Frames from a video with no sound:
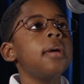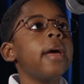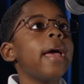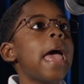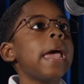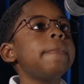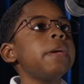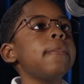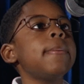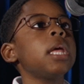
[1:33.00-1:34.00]
How
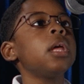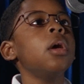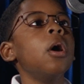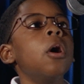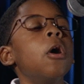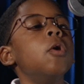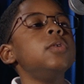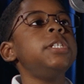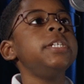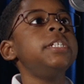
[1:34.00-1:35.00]
does our
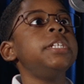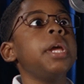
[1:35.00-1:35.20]
teeth